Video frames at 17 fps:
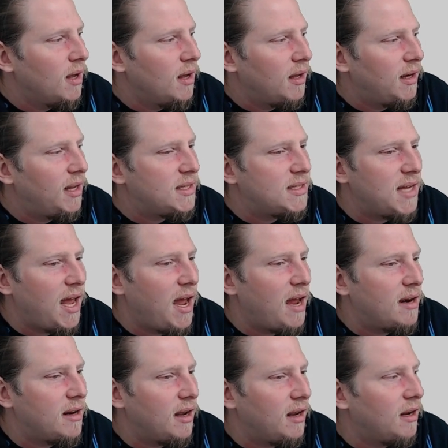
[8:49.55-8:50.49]
Let's
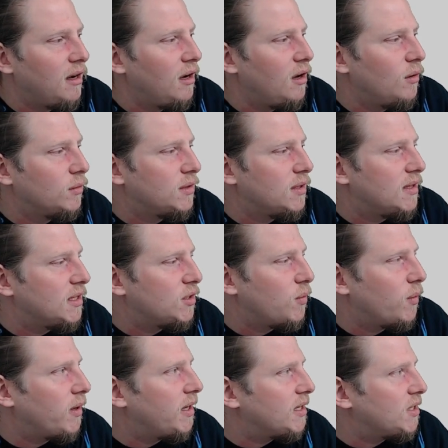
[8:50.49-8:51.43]
add a glow to this
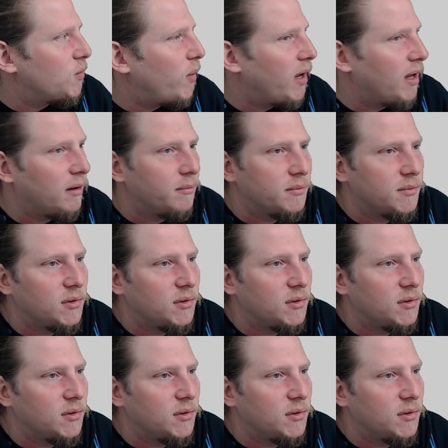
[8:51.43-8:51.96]
one as well.